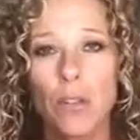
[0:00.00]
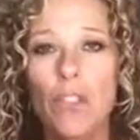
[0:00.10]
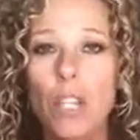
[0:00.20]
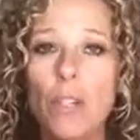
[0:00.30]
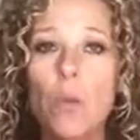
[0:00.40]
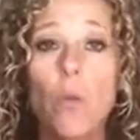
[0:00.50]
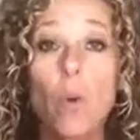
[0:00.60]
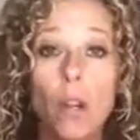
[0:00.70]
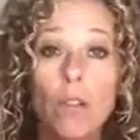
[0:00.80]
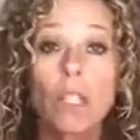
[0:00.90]
She had to
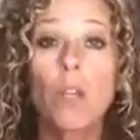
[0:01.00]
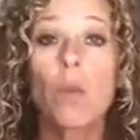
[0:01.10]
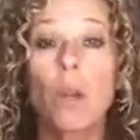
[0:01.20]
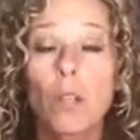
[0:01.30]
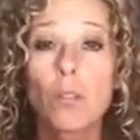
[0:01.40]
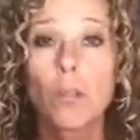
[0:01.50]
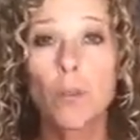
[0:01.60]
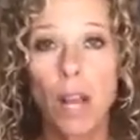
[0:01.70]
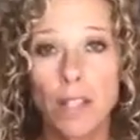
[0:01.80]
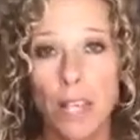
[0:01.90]
really work through the
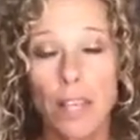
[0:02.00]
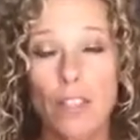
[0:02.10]
process.